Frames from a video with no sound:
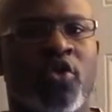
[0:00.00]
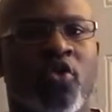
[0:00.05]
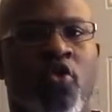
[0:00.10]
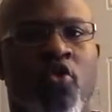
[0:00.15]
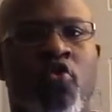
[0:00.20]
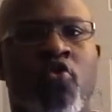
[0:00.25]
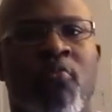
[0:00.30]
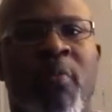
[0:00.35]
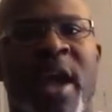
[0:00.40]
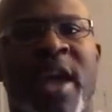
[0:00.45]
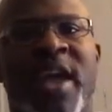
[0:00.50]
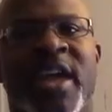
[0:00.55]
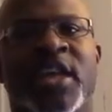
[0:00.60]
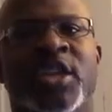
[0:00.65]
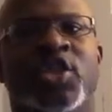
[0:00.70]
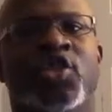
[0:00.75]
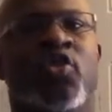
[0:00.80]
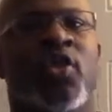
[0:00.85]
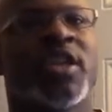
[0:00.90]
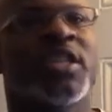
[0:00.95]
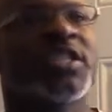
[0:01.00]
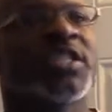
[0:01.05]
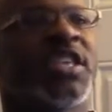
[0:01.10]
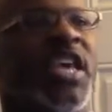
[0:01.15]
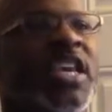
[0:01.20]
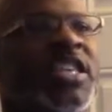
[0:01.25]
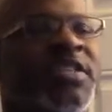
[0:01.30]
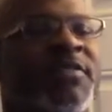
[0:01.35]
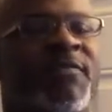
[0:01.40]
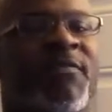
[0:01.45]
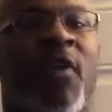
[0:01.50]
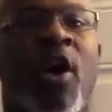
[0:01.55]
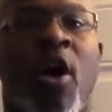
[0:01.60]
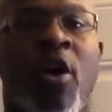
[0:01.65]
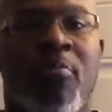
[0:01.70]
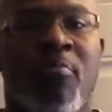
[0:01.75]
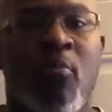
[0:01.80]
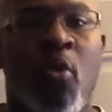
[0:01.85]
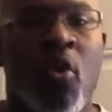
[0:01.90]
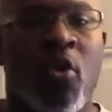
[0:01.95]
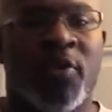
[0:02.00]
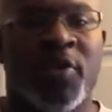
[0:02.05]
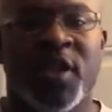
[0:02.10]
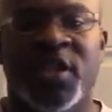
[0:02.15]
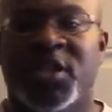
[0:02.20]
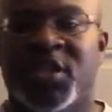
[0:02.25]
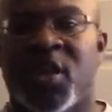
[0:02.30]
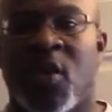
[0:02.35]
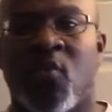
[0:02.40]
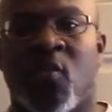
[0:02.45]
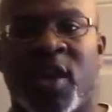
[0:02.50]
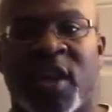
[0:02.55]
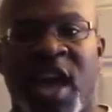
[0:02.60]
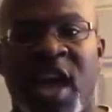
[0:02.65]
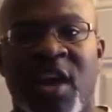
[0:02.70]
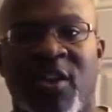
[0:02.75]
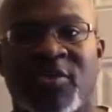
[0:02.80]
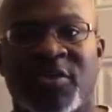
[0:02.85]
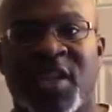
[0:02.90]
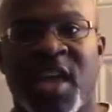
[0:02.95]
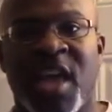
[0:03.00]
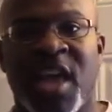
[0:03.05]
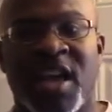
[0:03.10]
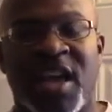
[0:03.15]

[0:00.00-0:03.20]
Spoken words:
who may enjoy sex far more than someone else